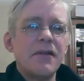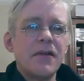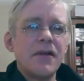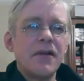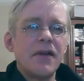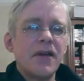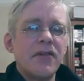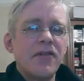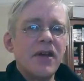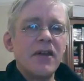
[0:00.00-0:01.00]
it gets
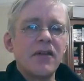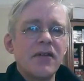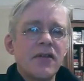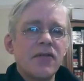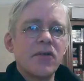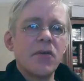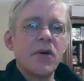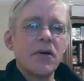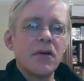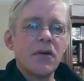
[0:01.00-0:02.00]
tedious after a while,
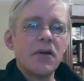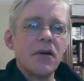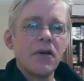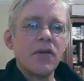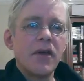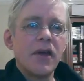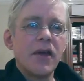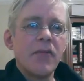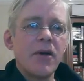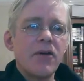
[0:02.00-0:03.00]
thinking
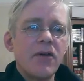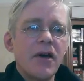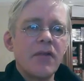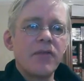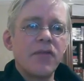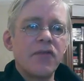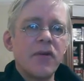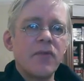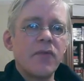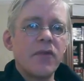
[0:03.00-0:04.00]
about you have to strum
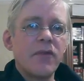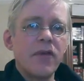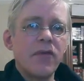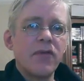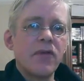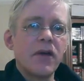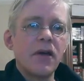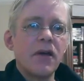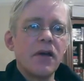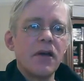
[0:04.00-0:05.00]
from the 5th string
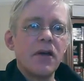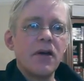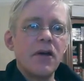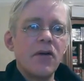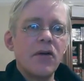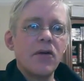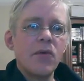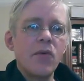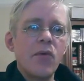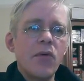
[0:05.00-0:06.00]
and not all
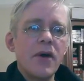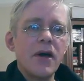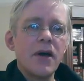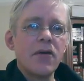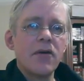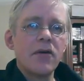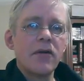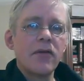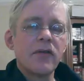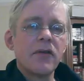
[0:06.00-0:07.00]
the way across.
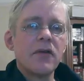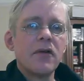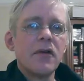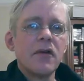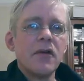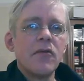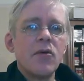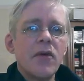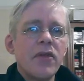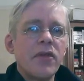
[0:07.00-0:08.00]
But one
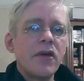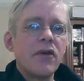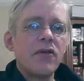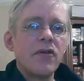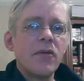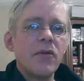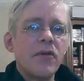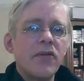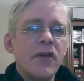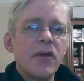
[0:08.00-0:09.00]
thing you can do with the
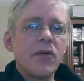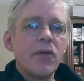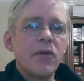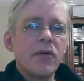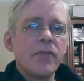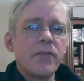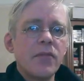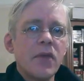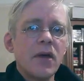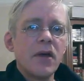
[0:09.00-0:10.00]
C chord
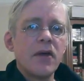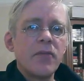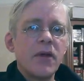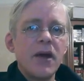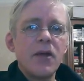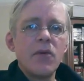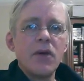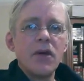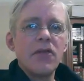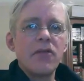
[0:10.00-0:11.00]
is play it
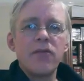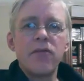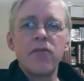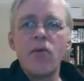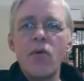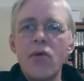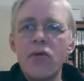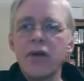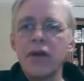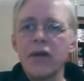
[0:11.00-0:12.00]
with 4
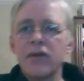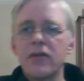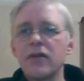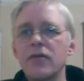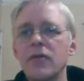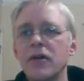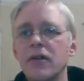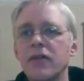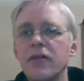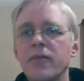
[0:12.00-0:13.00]
fingers. Let's have a look at
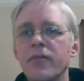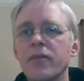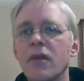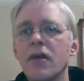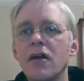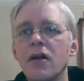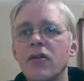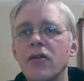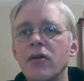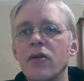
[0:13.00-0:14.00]
this. So
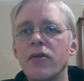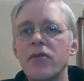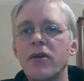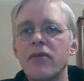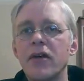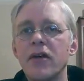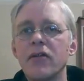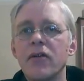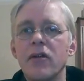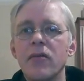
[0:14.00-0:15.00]
you've got 3 fingers on
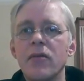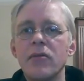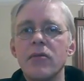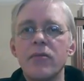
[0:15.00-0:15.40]
at the moment,